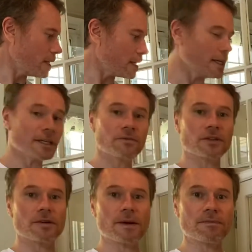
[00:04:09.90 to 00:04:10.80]
if you're
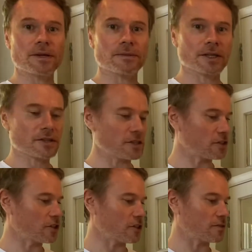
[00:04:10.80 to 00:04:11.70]
a member, because it's
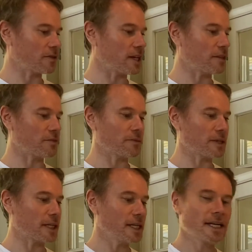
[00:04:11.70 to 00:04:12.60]
just value for
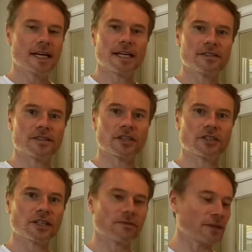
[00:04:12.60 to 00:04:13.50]
money and such a
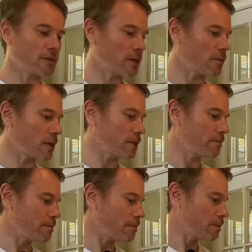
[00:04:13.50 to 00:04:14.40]
lovely white wine.
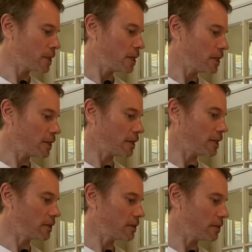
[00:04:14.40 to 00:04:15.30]
Now
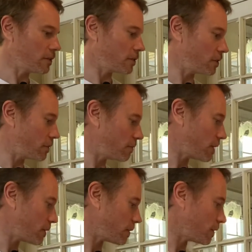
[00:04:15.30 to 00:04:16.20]
let's go to the Gruner
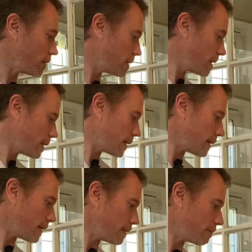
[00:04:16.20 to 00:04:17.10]
Veltliner
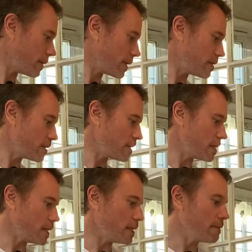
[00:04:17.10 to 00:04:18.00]
and
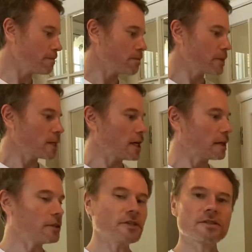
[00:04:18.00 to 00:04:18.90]
see. I'm
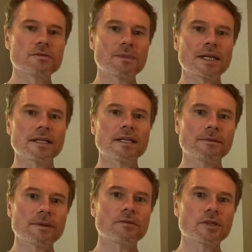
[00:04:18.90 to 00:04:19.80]
going to spend a little
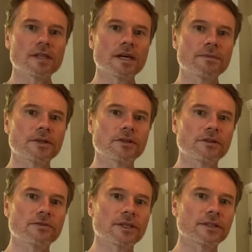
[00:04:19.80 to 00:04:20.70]
bit more time on the Gruner
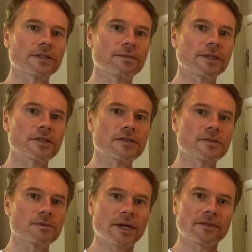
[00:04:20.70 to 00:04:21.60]
Veltliner because
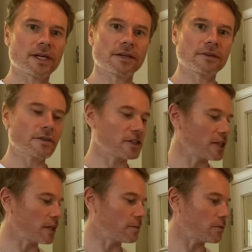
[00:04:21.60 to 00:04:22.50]
we haven't had it on the
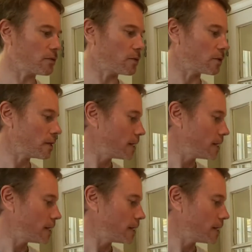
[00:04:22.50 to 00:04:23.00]
channel before.